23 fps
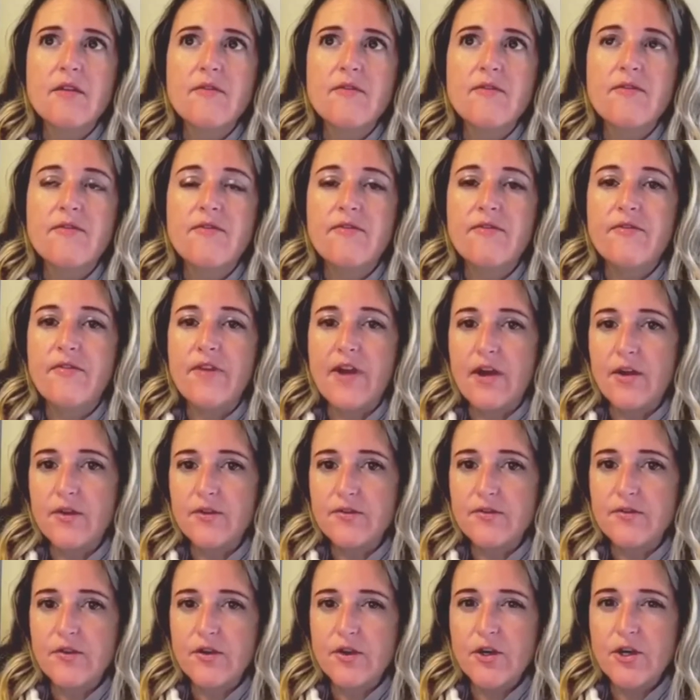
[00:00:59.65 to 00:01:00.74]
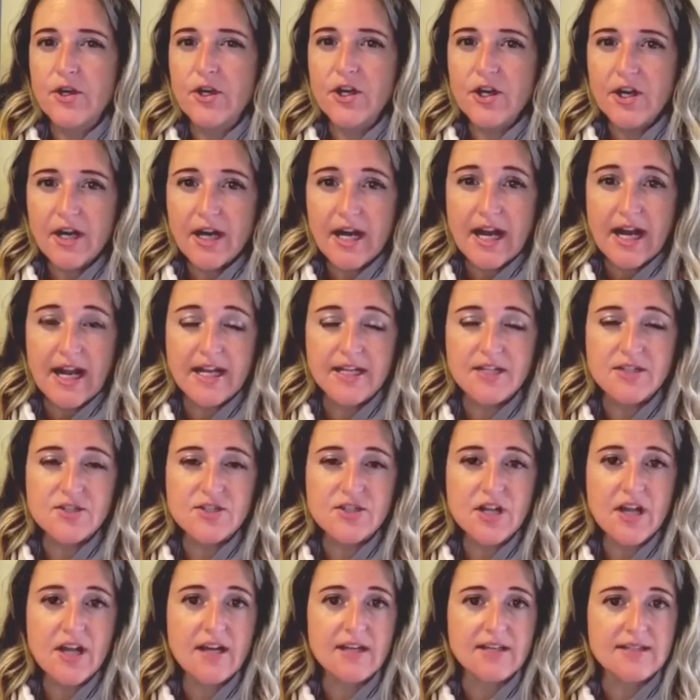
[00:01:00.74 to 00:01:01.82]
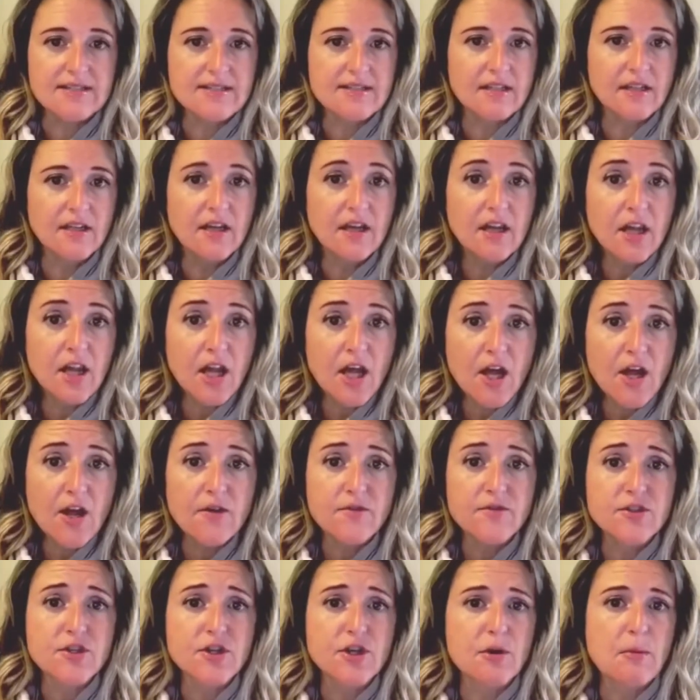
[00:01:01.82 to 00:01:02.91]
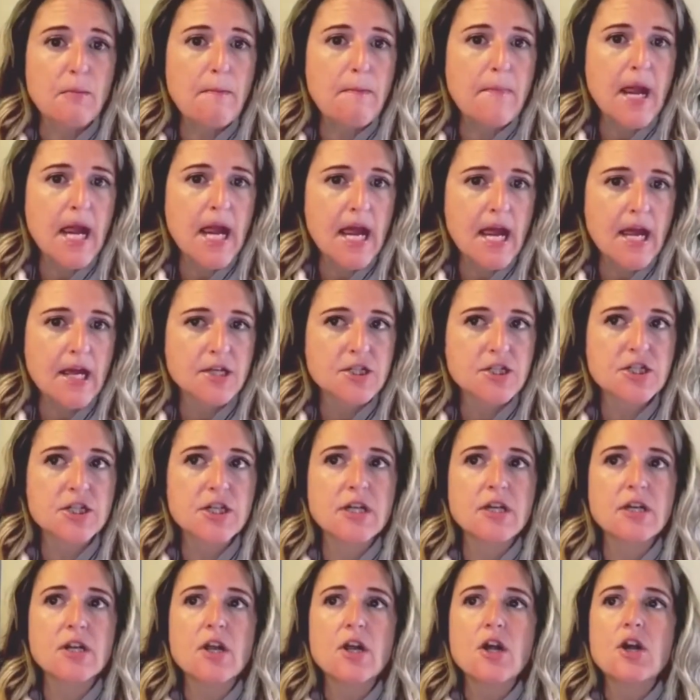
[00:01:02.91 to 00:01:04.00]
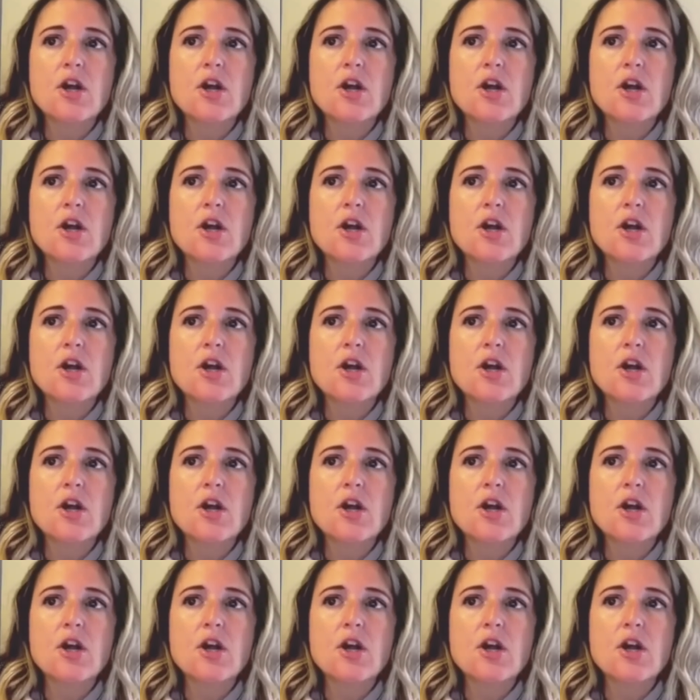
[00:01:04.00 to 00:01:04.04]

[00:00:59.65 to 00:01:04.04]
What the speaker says: felt for her and just loved her passion,